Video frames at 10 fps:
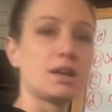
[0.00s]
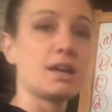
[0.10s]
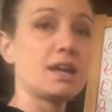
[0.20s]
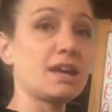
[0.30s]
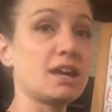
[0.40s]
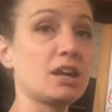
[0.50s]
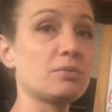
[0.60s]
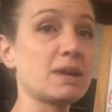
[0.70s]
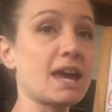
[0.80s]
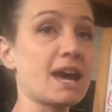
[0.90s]
and
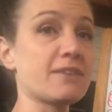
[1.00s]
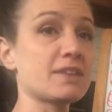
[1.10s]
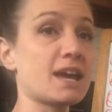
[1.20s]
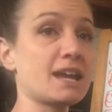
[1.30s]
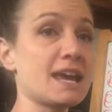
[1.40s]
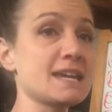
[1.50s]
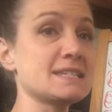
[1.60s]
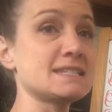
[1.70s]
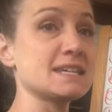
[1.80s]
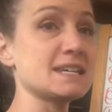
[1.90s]
we have that
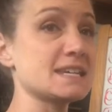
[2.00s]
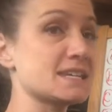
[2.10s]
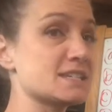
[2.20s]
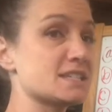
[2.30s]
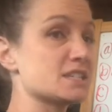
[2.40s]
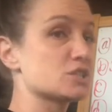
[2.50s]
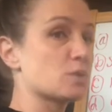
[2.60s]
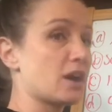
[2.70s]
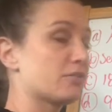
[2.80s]
AC is 12